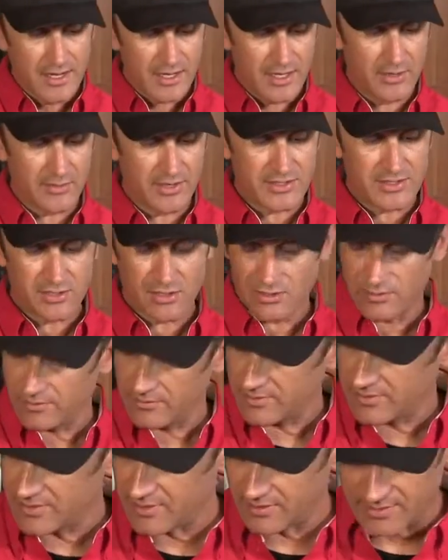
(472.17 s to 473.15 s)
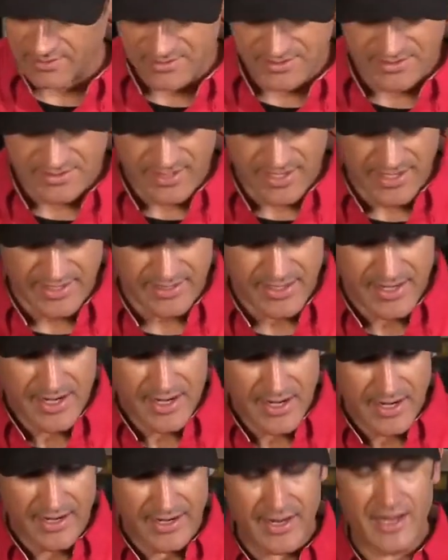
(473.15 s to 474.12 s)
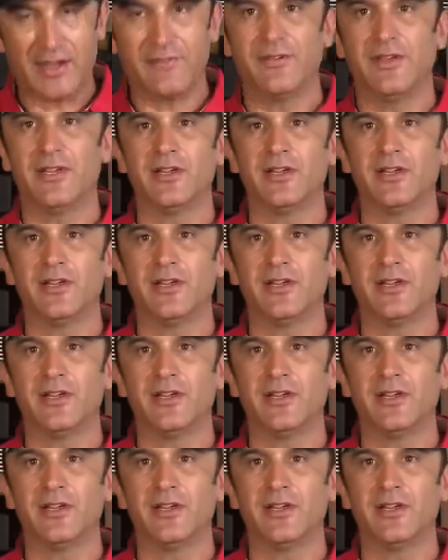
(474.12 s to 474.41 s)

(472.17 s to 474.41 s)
Anyway, so set this aside. I have